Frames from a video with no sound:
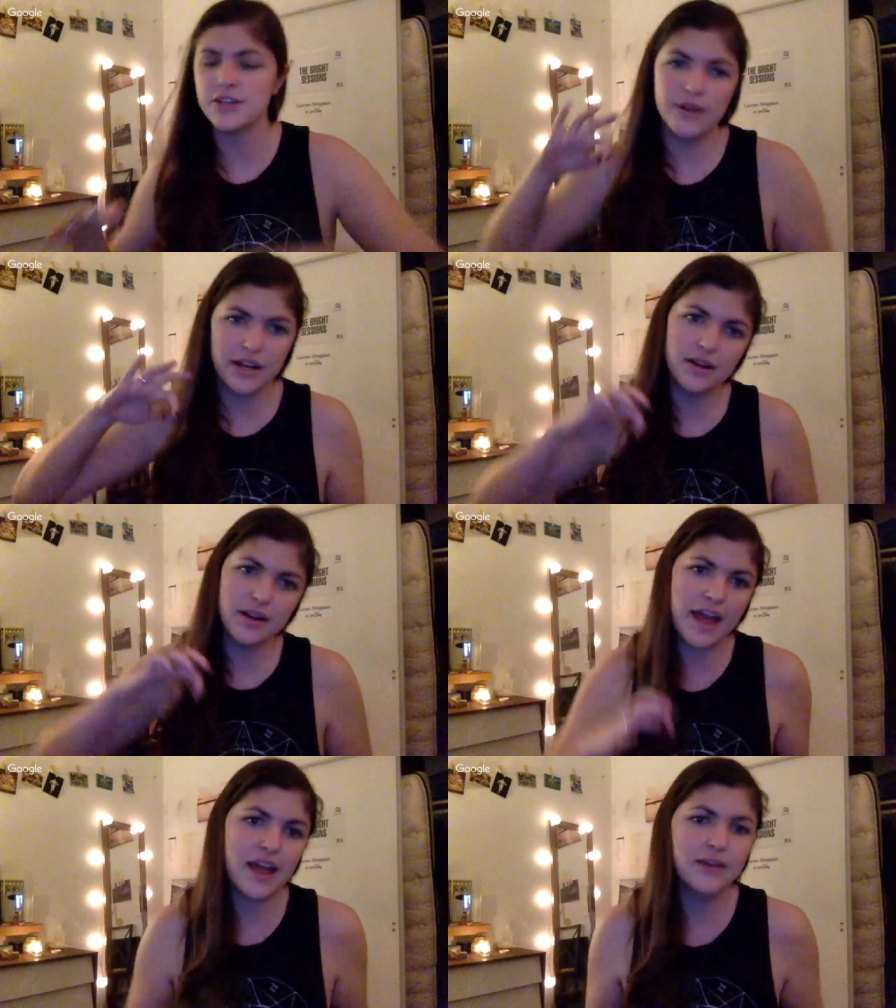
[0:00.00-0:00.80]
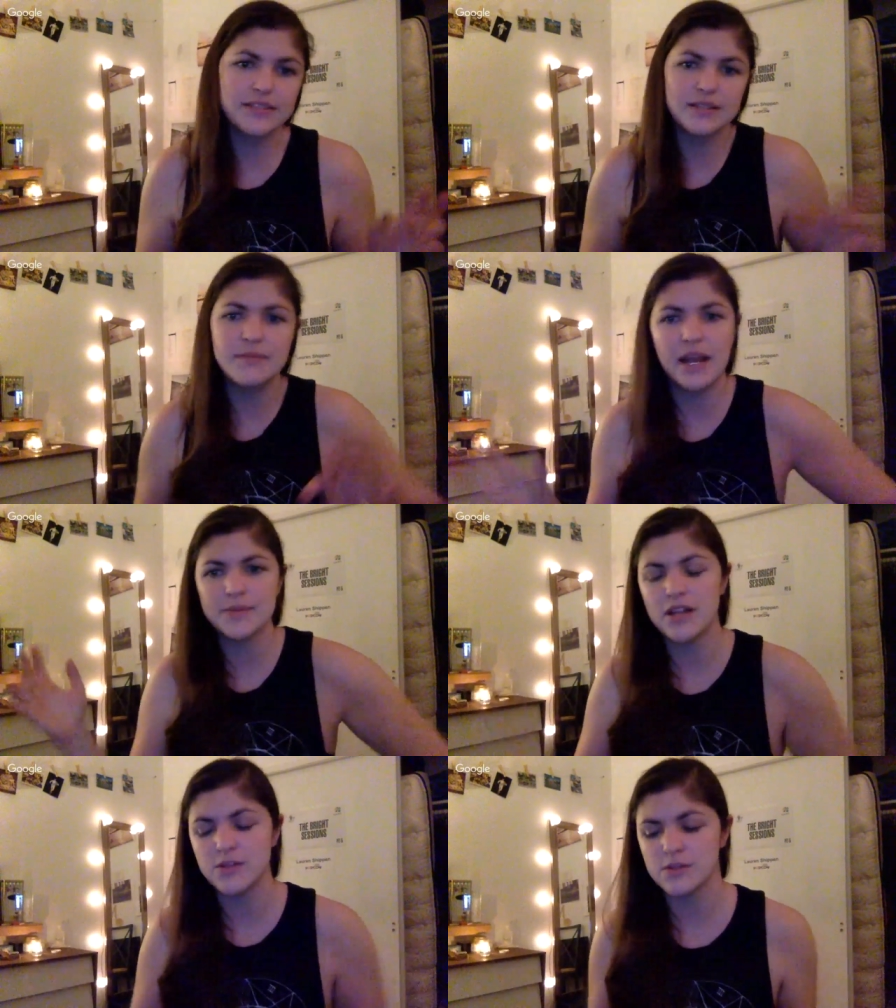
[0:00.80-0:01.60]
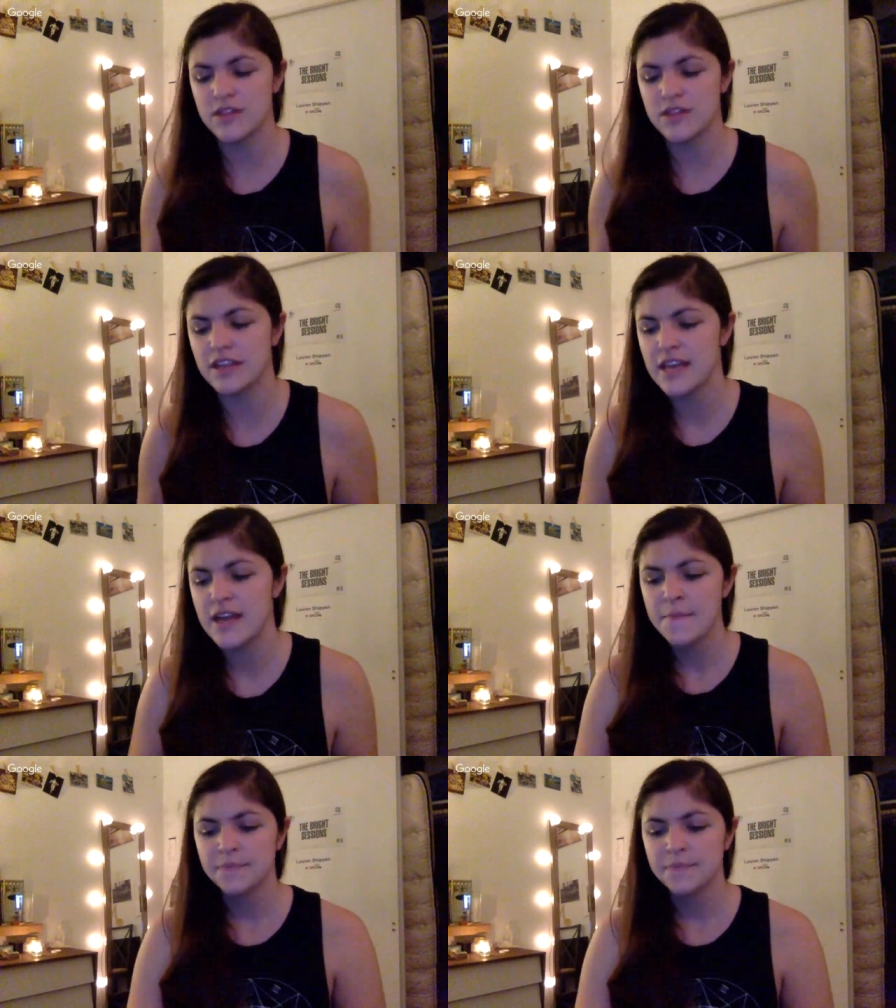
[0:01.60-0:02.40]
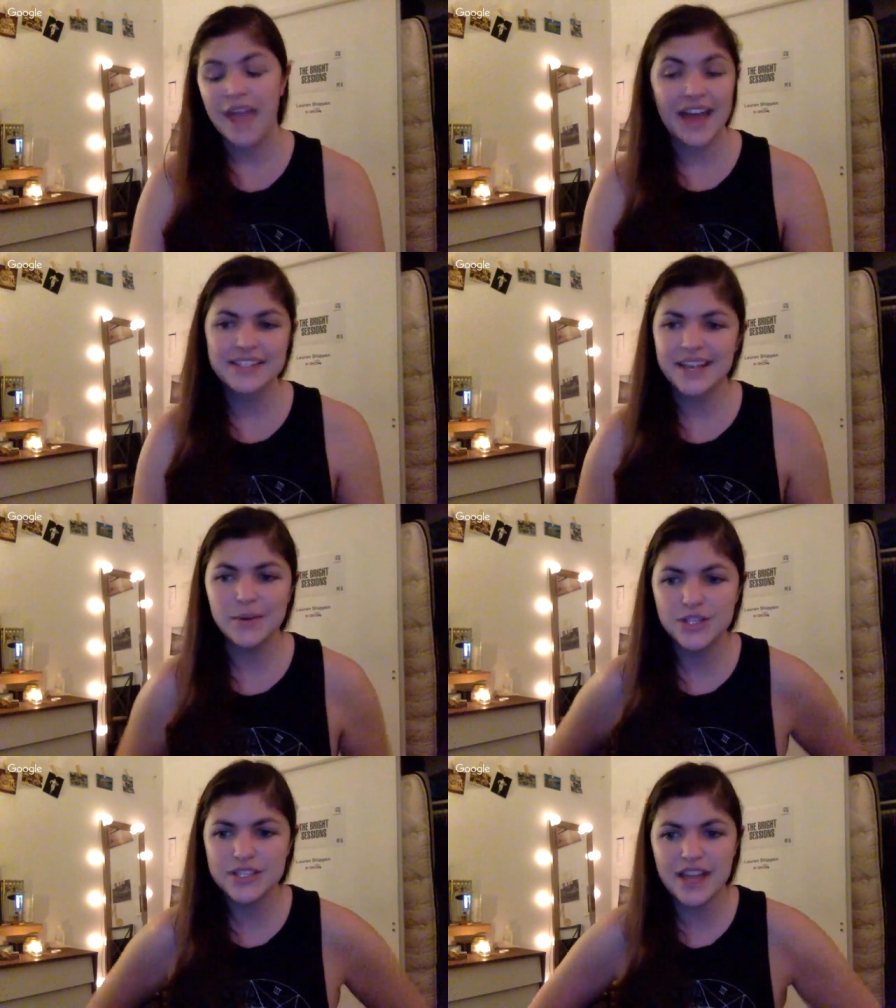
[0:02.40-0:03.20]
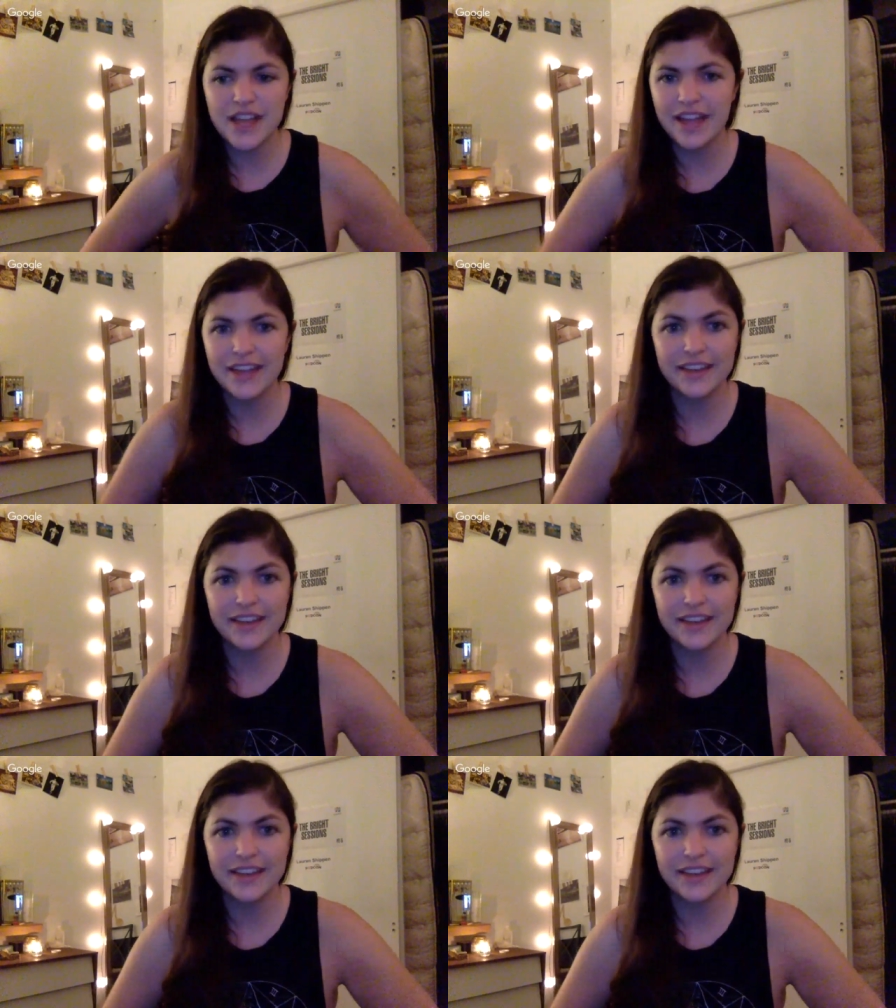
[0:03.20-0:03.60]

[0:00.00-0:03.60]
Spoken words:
creator hangouts and meetups and all sorts of things. And it was just like,